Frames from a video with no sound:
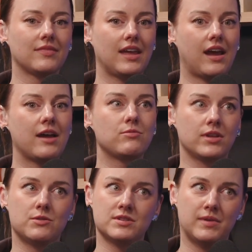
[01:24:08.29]
Like, I
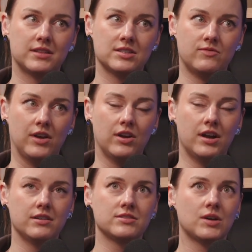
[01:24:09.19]
really respect this
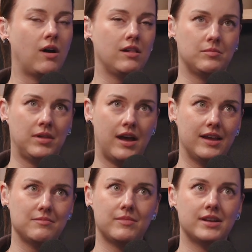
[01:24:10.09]
funder, so I'll
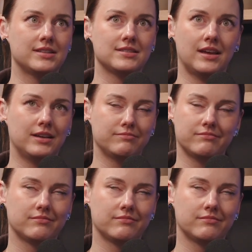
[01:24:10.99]
apply. But it's like,